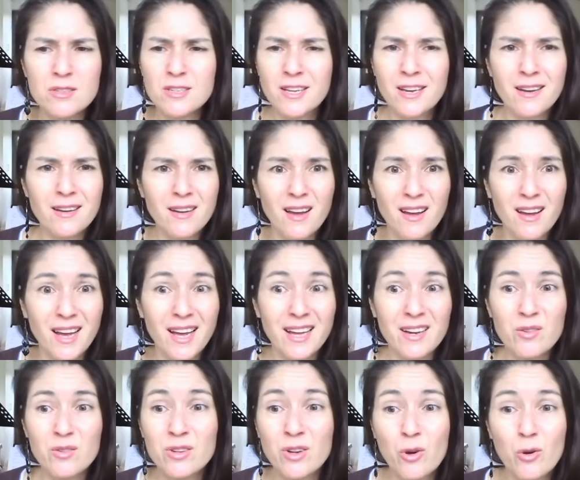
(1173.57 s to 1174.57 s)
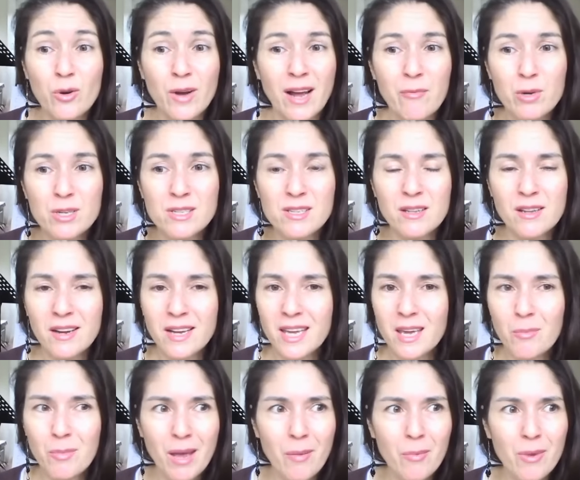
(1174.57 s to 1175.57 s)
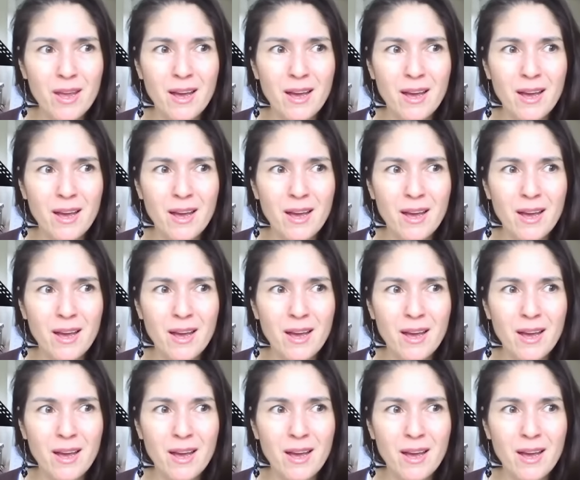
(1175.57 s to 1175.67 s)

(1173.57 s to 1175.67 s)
And I don't know, I was lucky maybe.